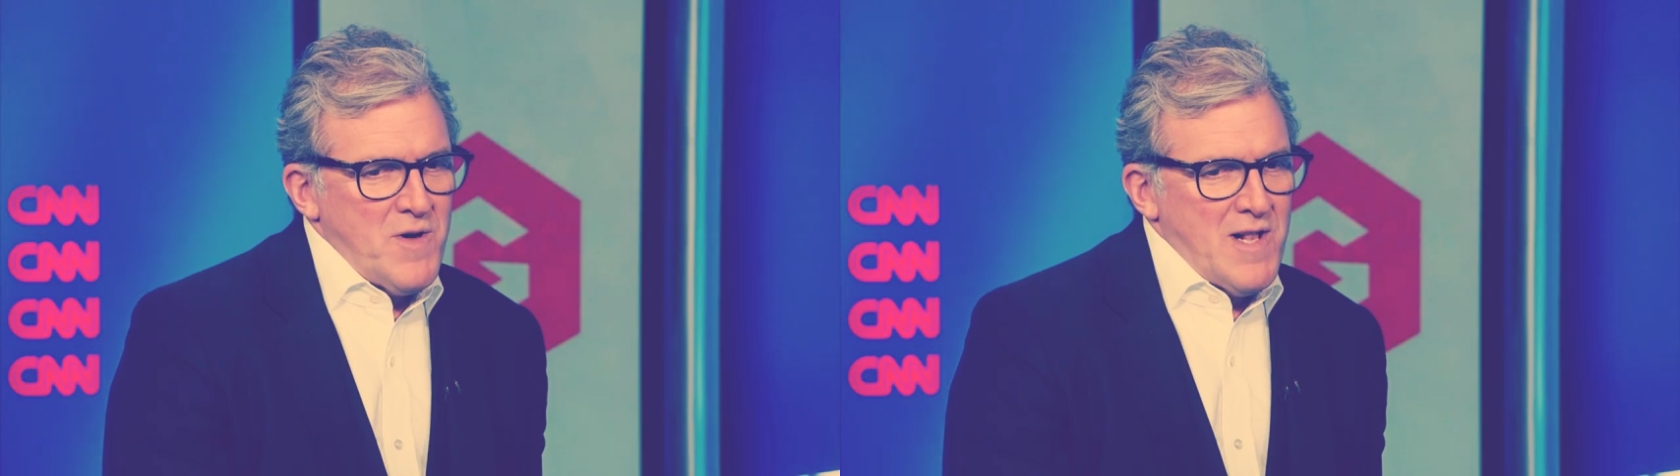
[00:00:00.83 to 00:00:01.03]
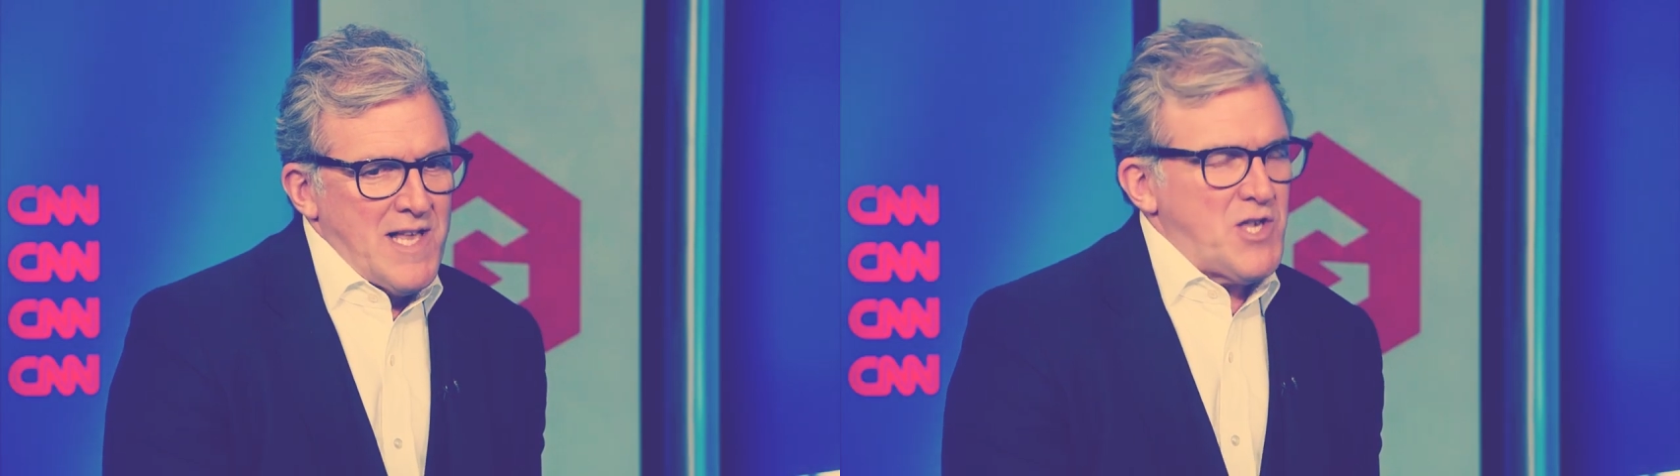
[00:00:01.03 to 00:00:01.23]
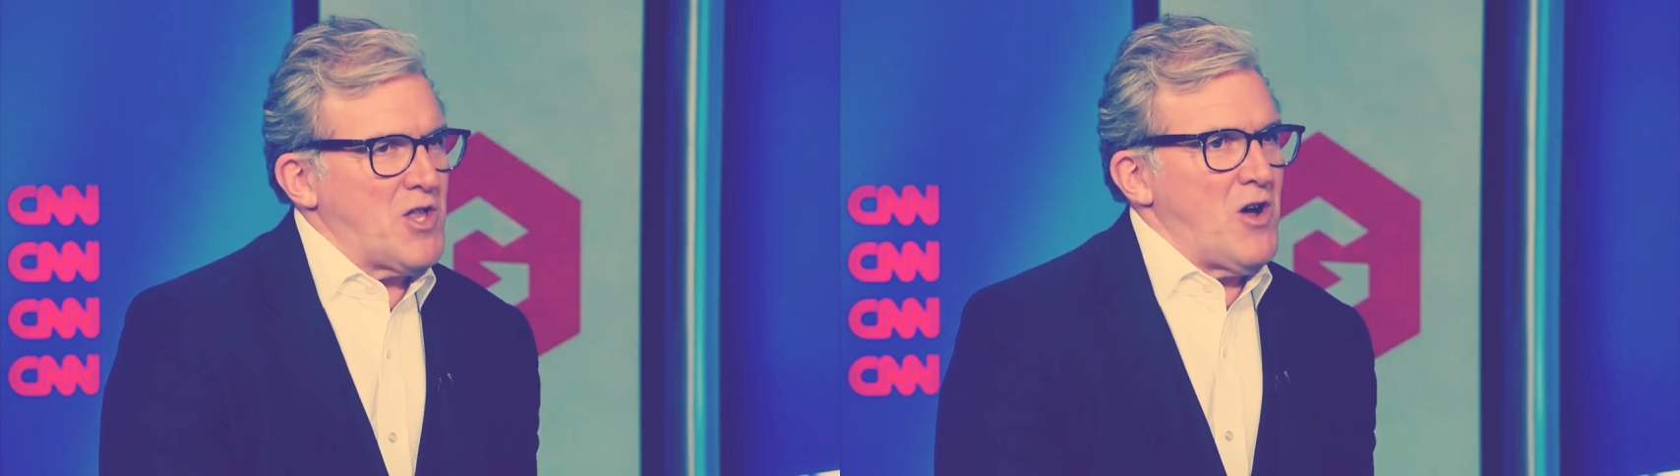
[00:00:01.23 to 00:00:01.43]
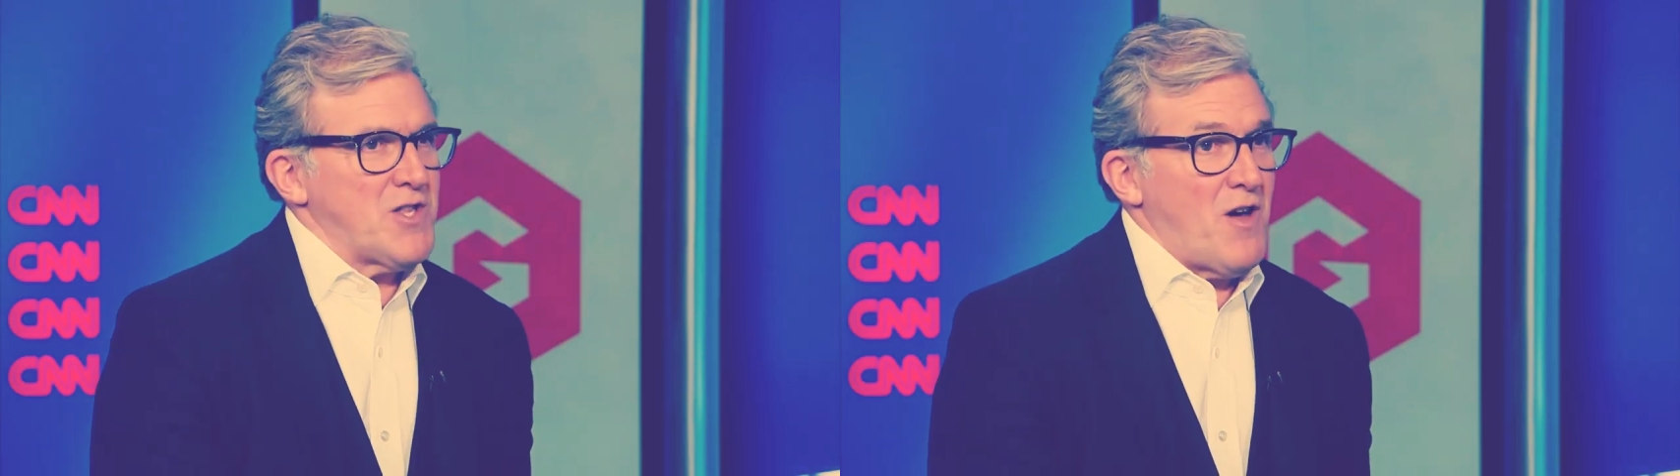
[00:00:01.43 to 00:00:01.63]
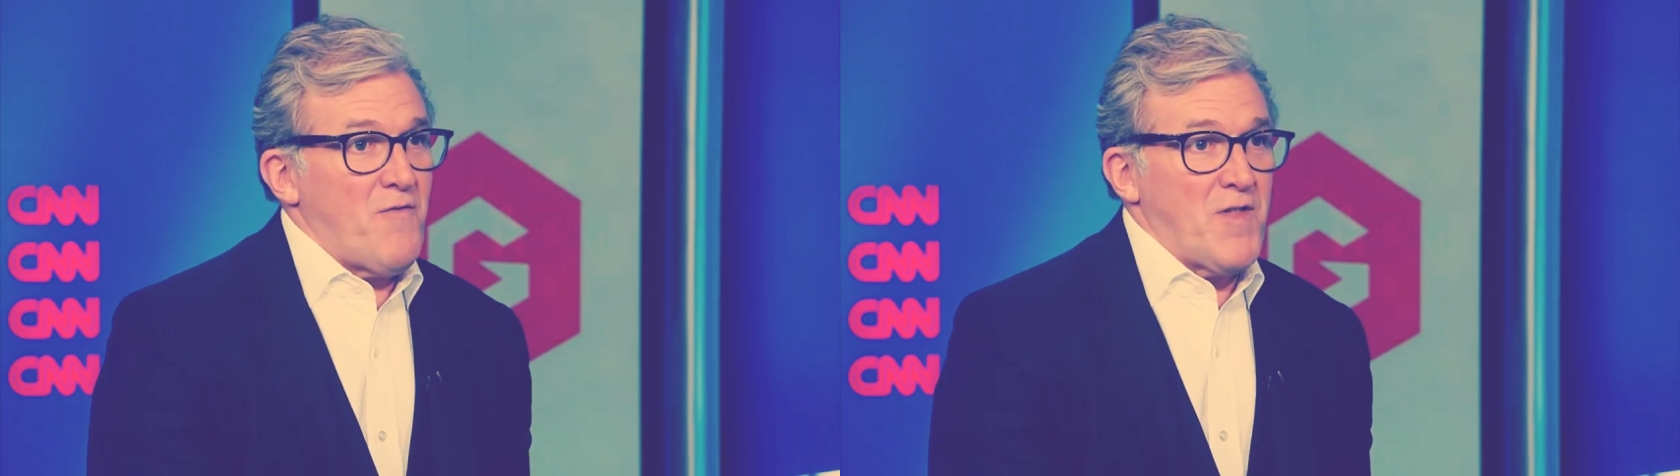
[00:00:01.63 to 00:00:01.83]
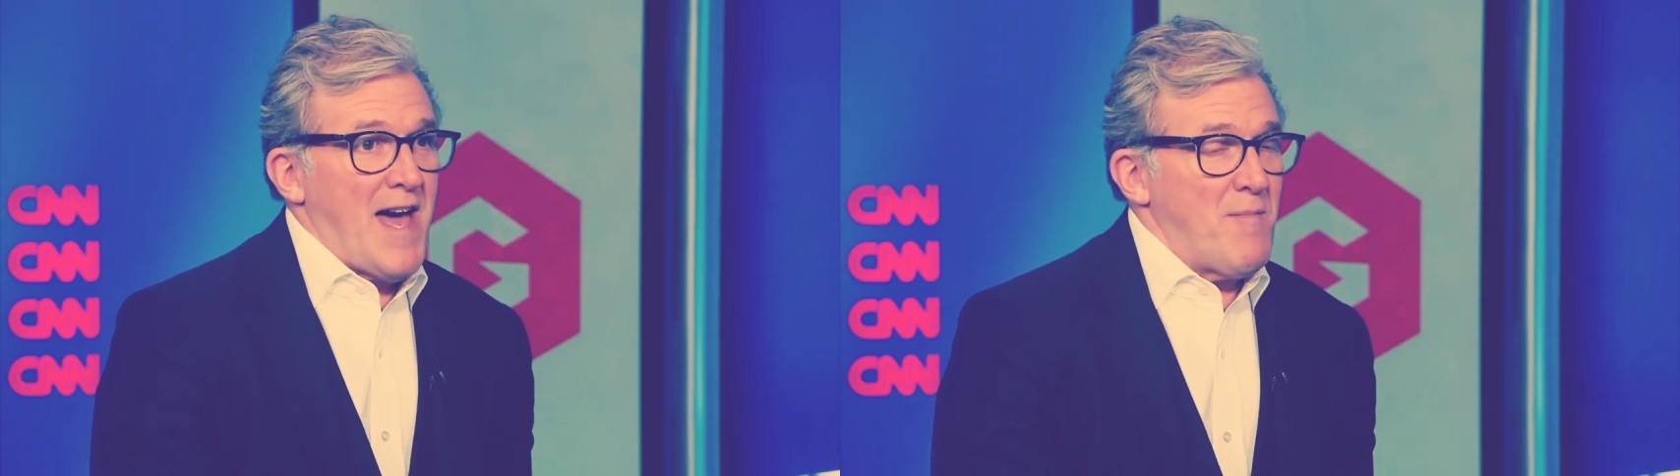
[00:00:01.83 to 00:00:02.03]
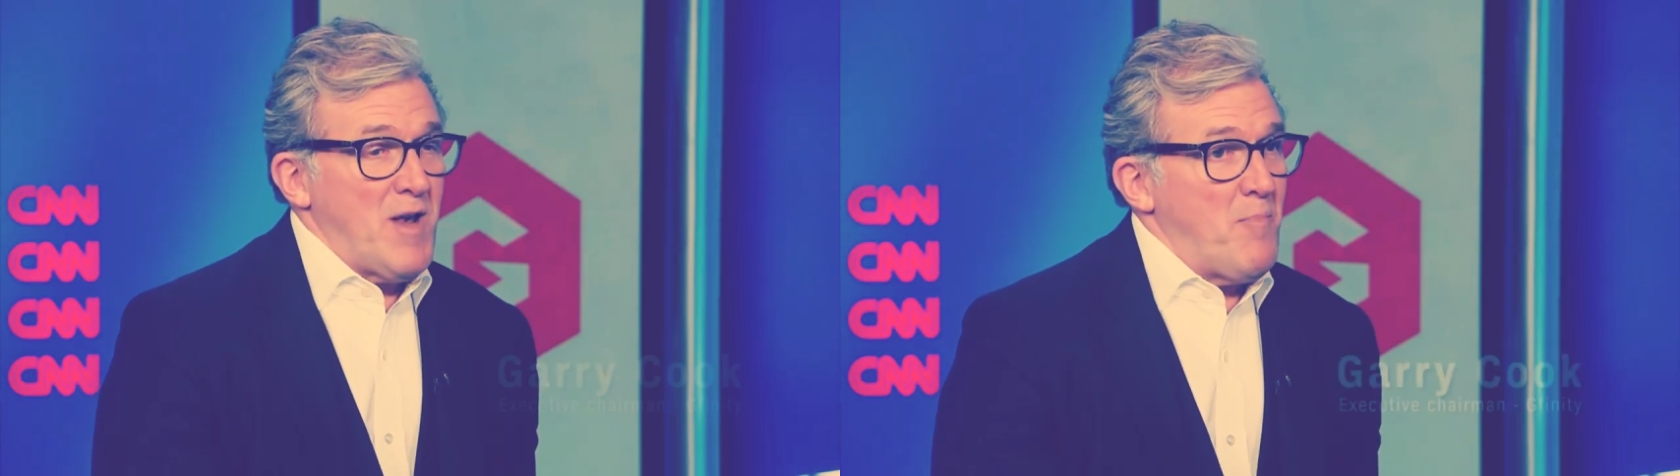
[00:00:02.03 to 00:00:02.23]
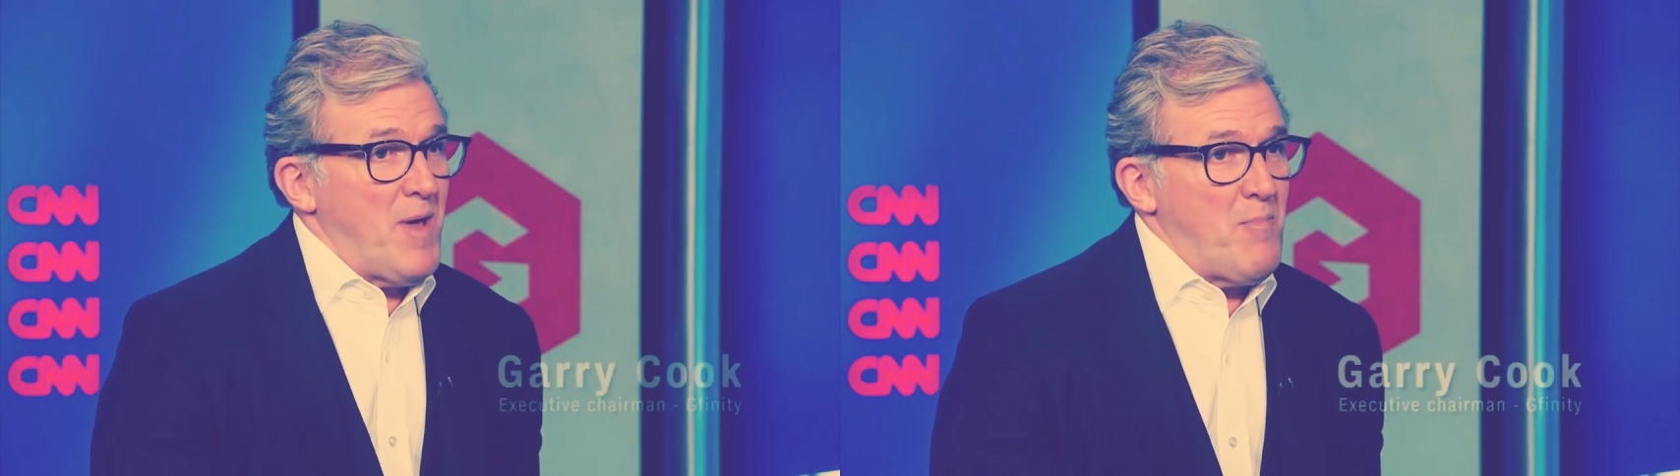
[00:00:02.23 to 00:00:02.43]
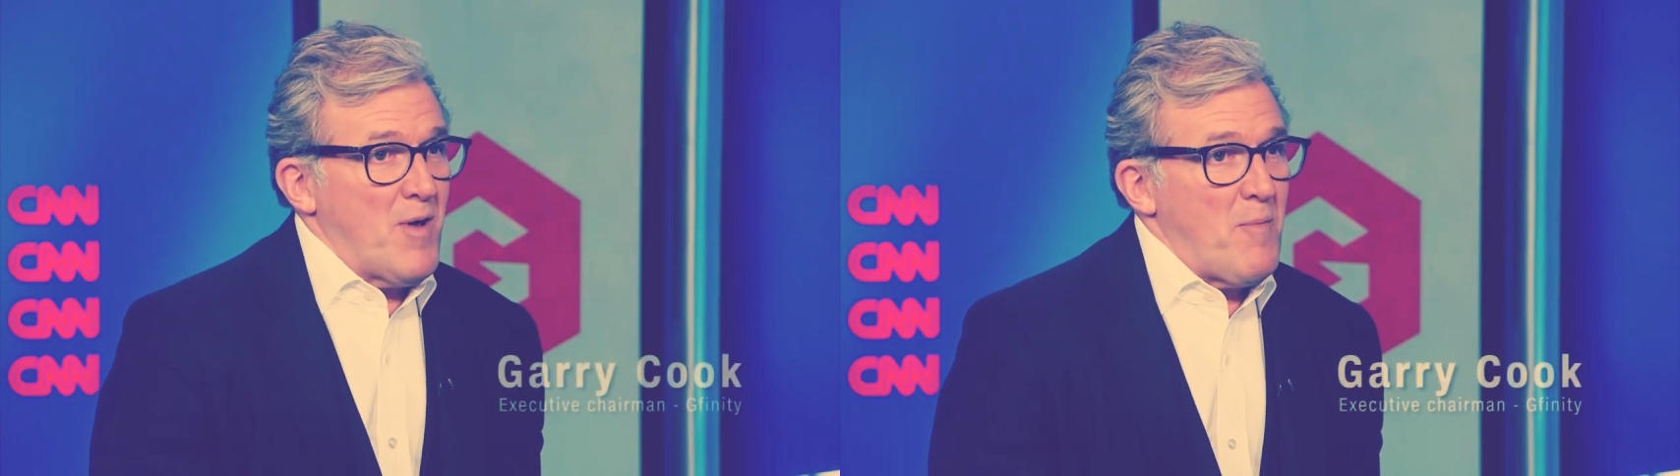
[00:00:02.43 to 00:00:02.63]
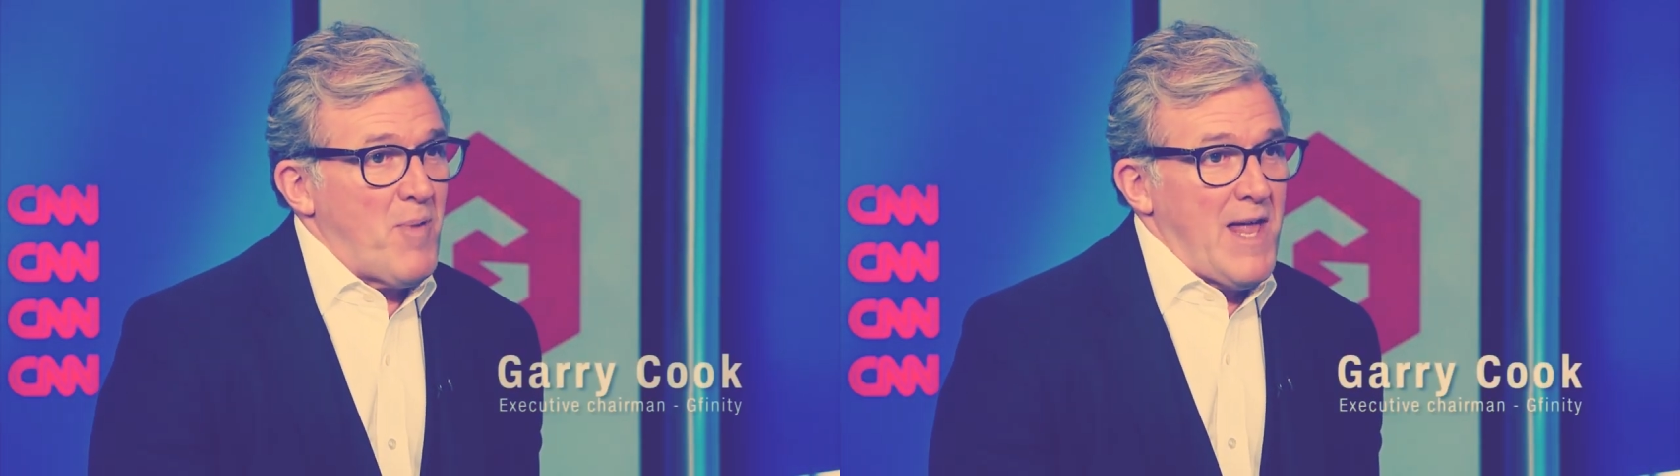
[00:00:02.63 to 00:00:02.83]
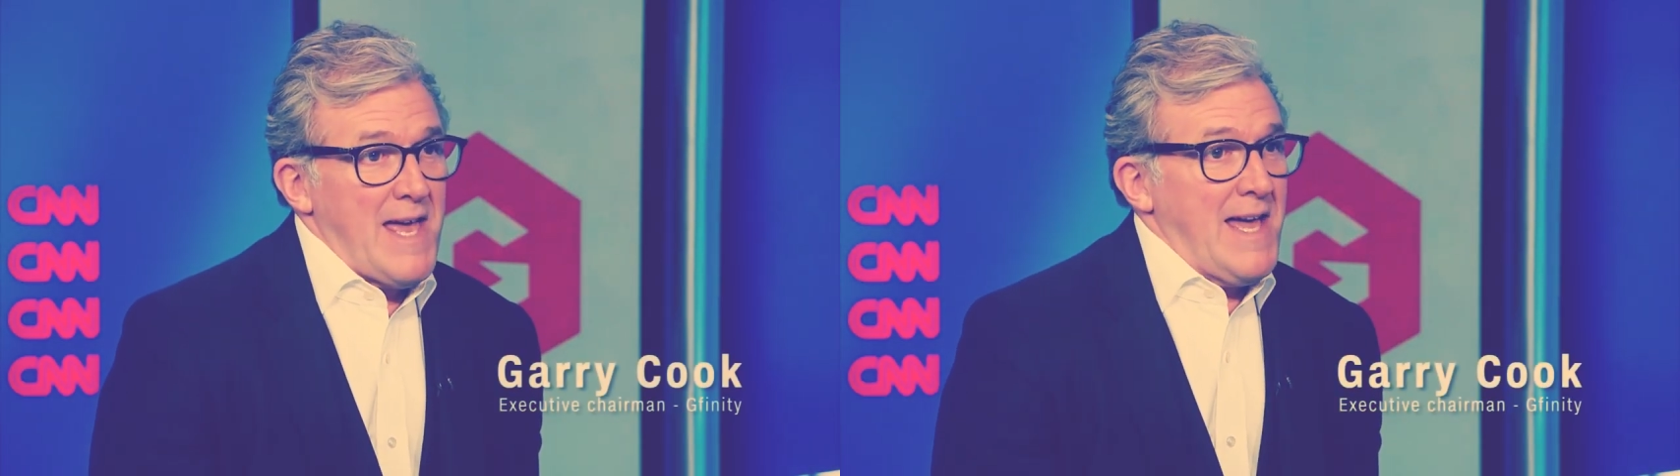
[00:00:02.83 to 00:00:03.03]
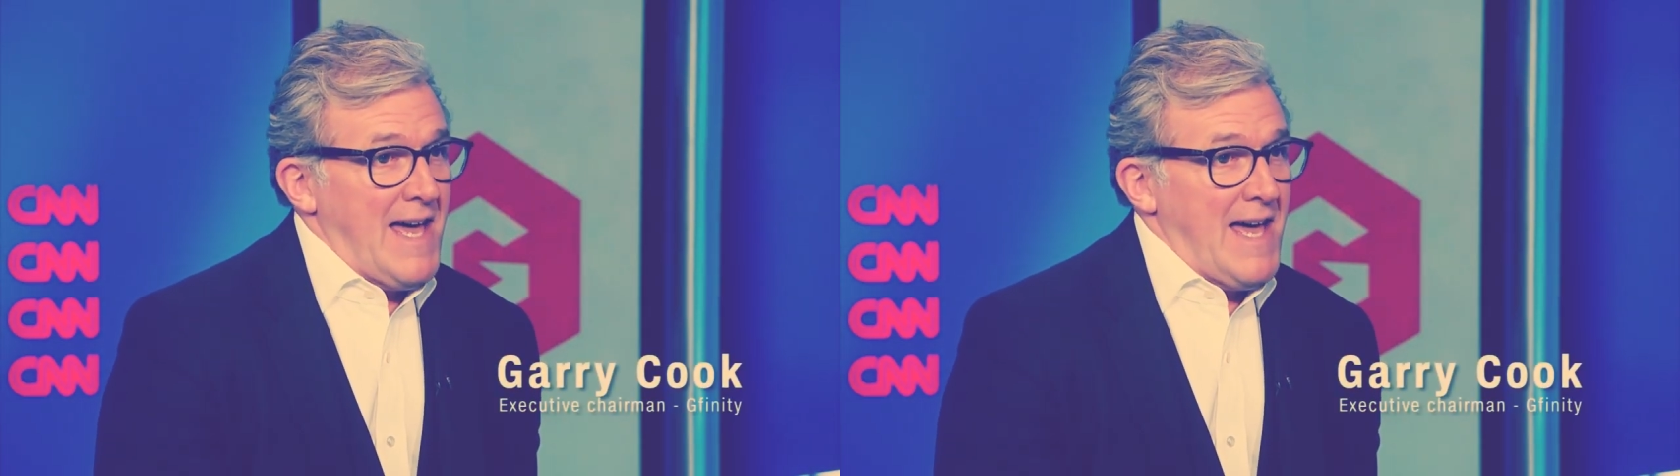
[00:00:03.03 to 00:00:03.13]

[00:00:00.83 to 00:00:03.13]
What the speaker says: Let's start off with how many people are playing